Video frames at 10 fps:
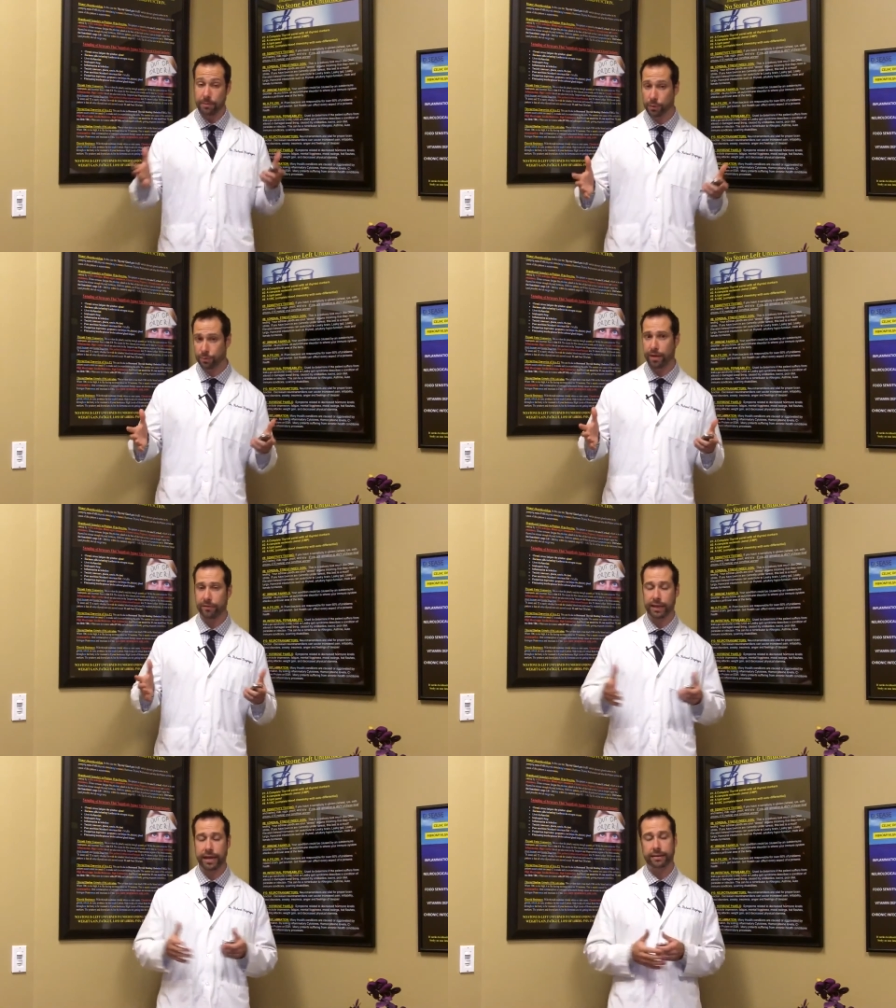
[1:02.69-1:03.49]
It should be the
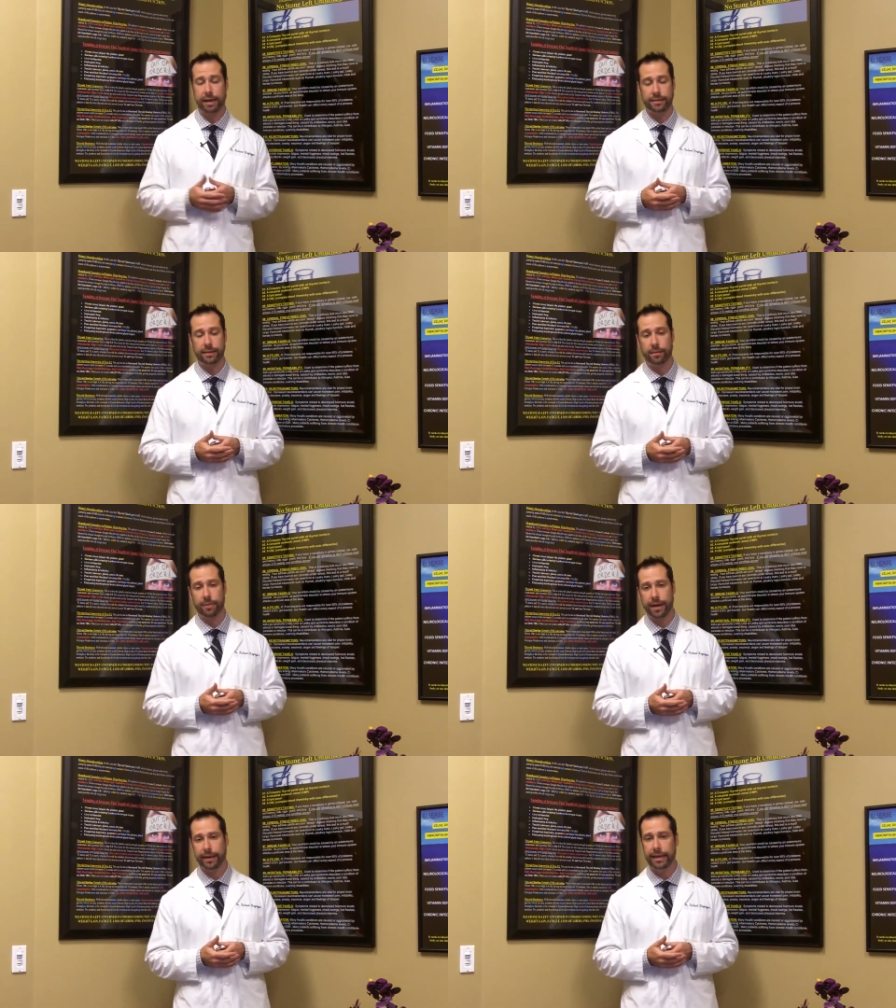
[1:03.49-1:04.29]
most prevalent
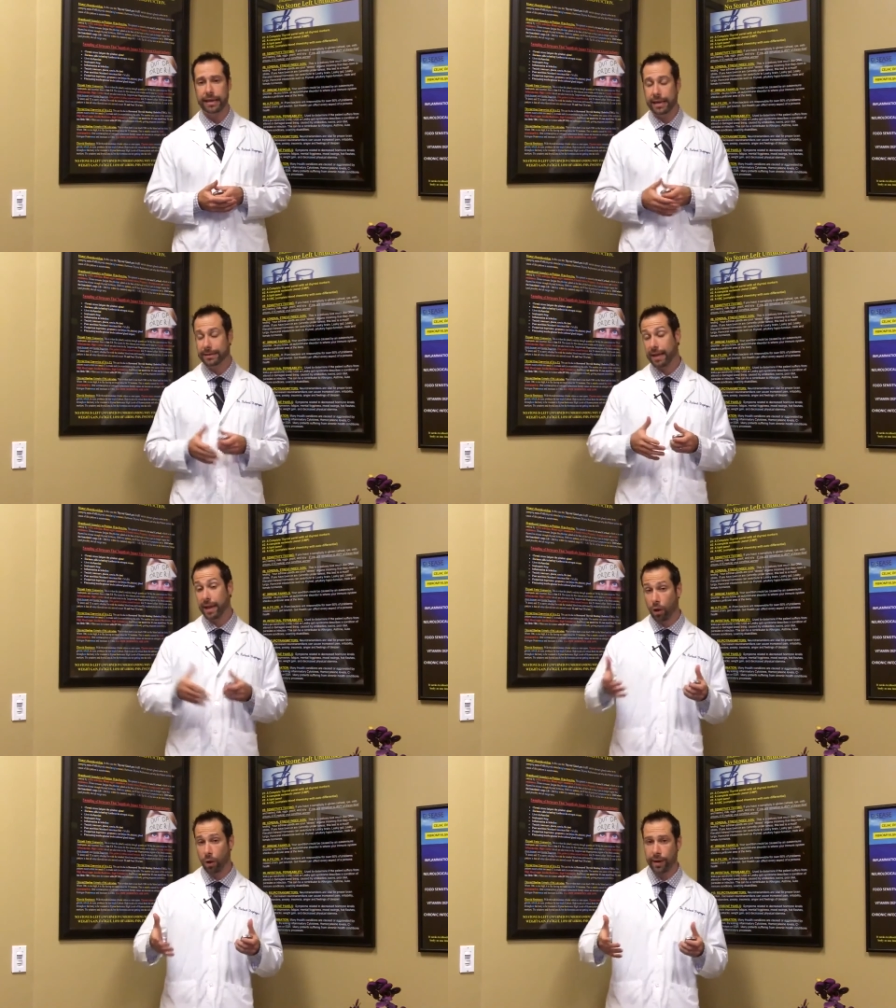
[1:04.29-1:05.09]
antioxidant in your body.
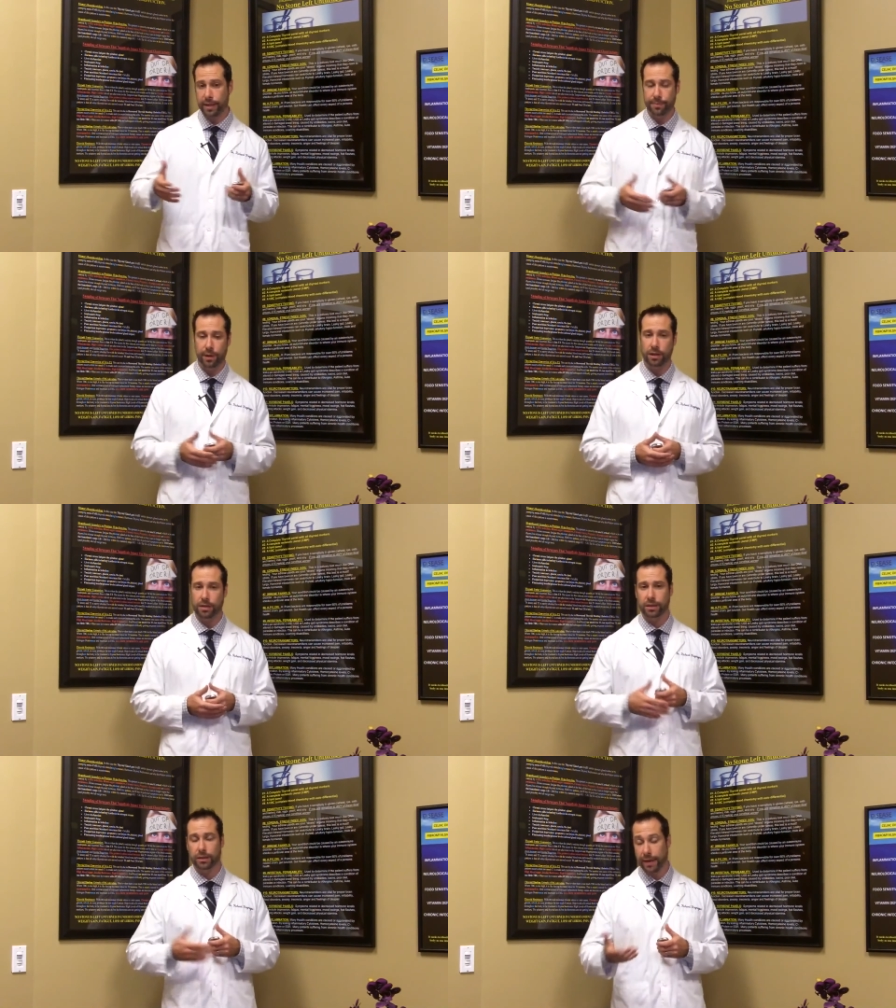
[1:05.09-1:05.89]
It's not
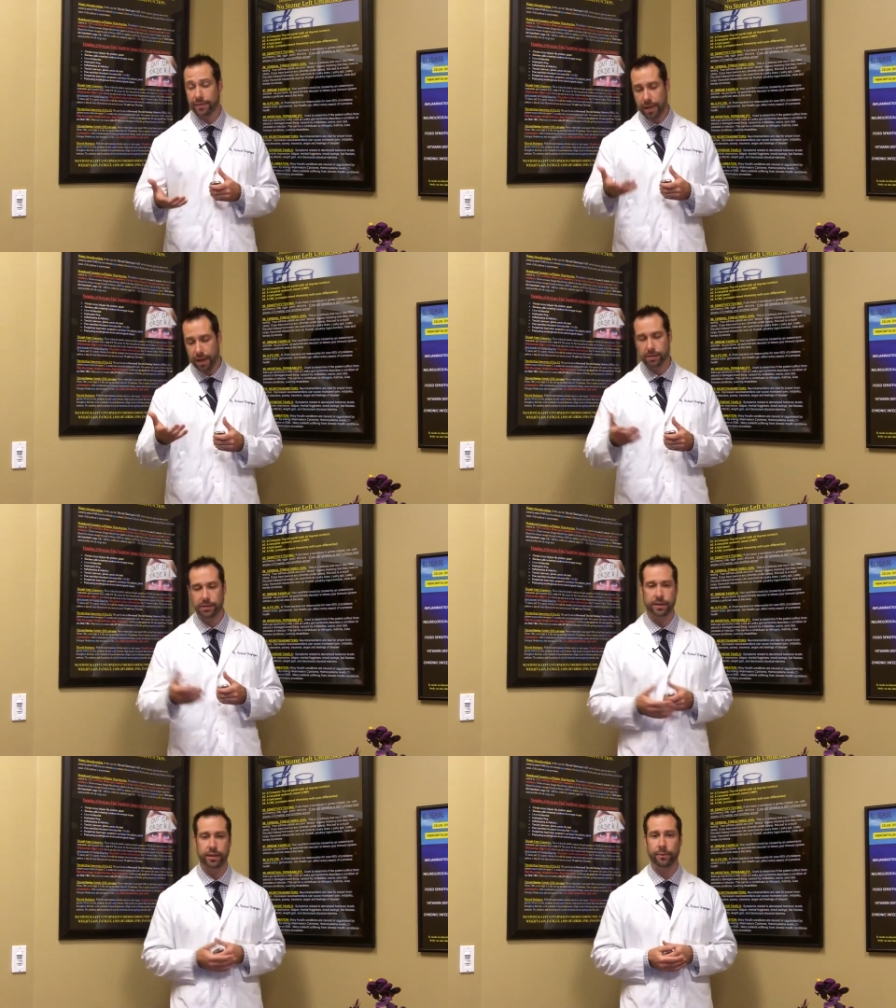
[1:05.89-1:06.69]
always because of the
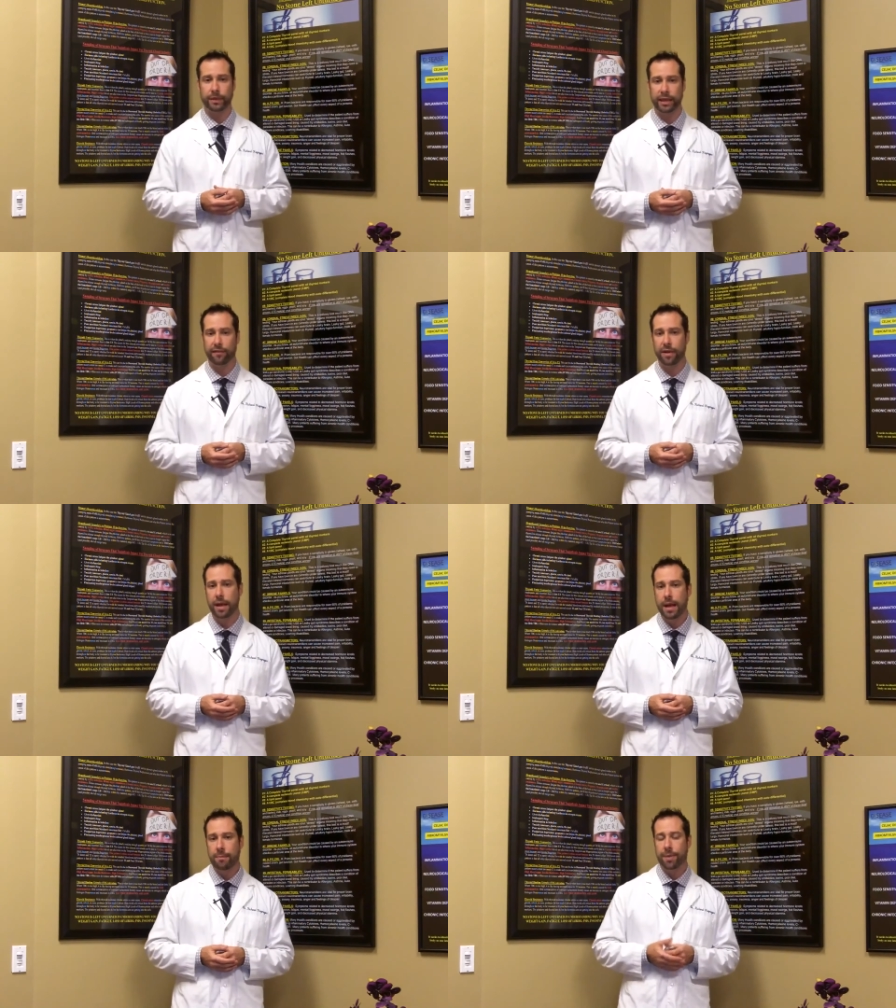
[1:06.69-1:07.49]
lifestyles that we
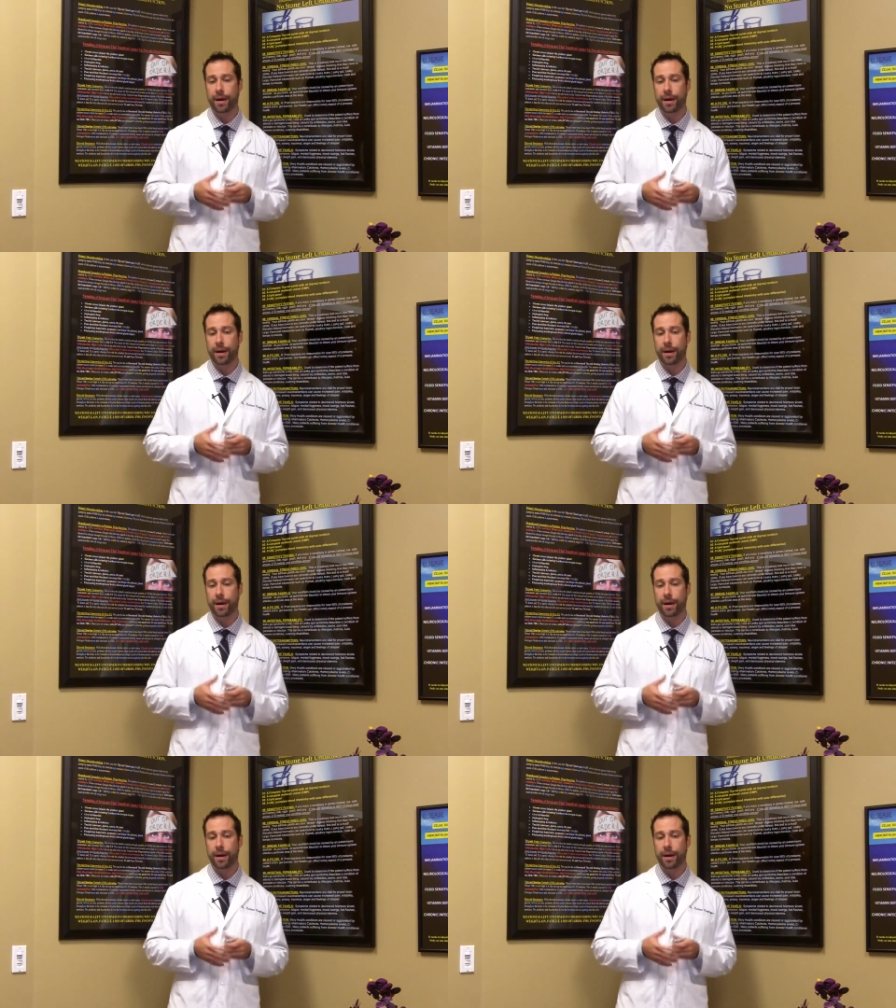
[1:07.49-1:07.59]
live.